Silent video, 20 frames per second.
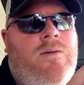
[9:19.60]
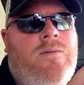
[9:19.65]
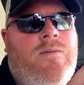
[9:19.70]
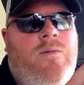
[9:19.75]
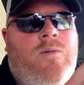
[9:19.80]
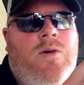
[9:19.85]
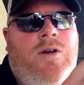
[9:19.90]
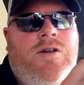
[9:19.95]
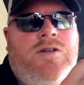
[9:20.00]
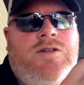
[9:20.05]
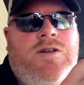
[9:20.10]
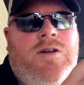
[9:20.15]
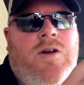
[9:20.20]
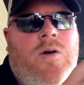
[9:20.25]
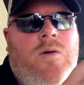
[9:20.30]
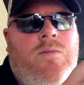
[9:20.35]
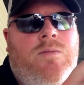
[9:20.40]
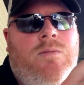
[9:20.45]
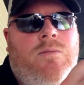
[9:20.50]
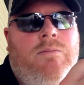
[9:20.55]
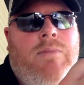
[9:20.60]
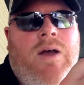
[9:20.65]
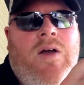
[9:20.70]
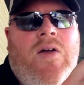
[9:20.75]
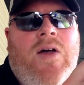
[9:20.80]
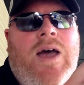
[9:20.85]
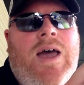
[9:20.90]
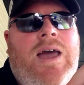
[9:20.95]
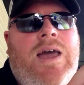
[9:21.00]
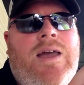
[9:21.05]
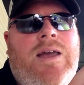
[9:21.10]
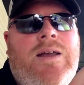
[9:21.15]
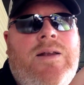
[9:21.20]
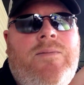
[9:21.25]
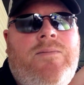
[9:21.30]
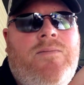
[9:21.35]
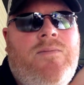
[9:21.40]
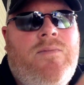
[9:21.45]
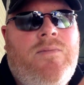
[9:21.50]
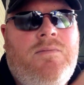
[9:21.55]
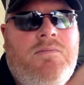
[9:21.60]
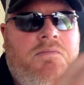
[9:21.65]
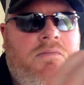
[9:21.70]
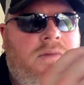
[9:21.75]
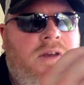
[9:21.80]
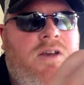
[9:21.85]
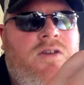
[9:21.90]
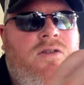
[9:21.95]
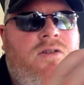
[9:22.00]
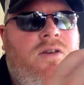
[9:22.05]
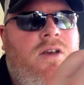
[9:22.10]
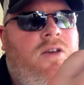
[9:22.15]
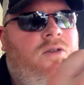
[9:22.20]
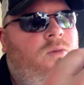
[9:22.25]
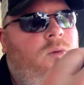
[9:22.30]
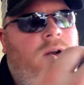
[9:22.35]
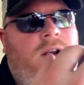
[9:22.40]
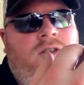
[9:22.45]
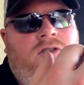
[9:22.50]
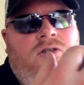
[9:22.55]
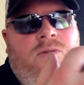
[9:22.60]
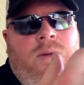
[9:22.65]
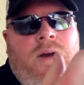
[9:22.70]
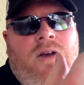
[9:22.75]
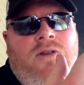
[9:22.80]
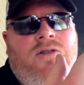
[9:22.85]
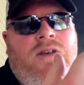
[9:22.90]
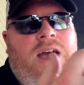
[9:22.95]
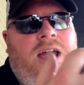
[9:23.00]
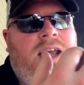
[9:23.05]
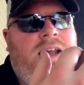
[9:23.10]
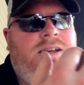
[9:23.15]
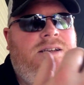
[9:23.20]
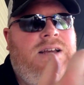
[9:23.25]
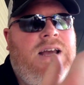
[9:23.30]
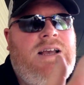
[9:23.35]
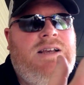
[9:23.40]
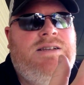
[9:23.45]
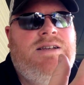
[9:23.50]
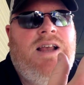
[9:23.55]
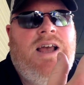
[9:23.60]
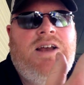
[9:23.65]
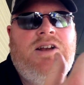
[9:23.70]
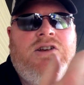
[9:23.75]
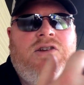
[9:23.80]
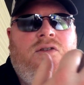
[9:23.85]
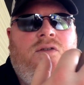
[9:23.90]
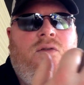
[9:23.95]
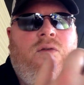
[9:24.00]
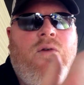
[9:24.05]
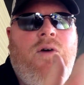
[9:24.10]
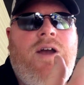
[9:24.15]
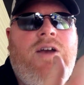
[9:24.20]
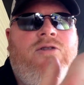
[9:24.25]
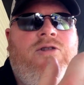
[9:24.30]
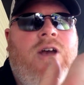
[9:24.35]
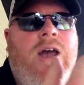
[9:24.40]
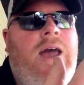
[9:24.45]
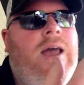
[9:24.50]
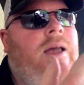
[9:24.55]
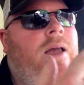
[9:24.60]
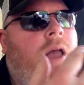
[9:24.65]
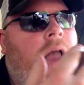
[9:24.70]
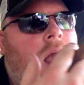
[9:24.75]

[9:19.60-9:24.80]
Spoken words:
We used to go bale hay, and this is what it smells like. It tastes like just fresh hay.